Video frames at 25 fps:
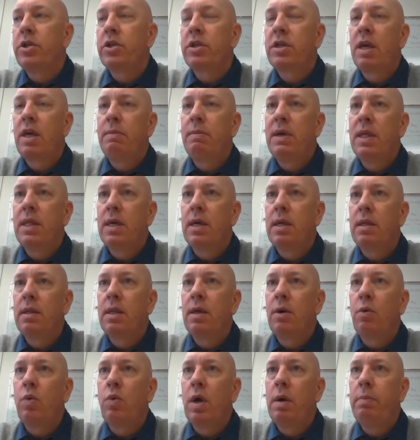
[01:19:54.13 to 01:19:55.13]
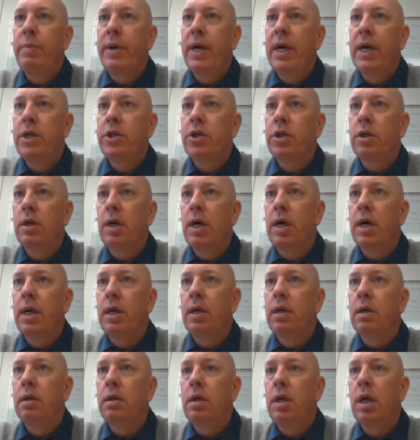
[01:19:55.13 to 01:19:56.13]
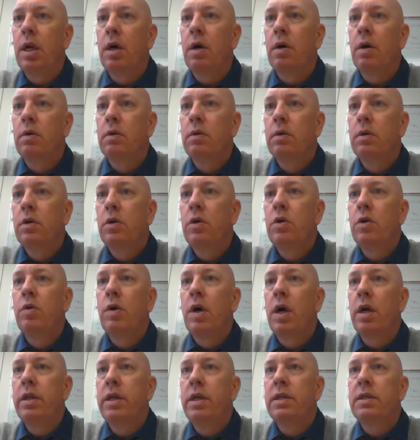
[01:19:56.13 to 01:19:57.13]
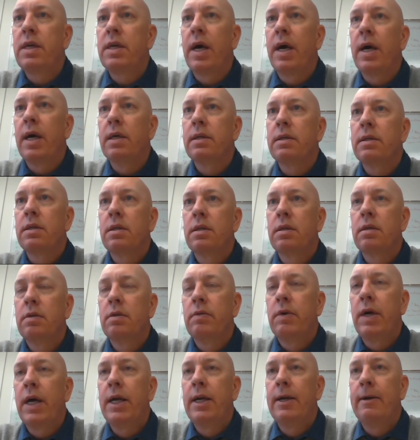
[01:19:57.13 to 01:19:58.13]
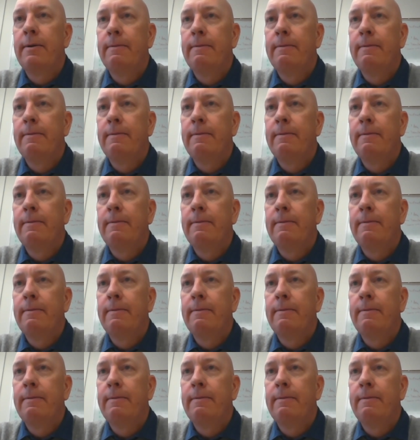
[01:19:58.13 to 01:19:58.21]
Just give me the one pager on, who are these guys, right?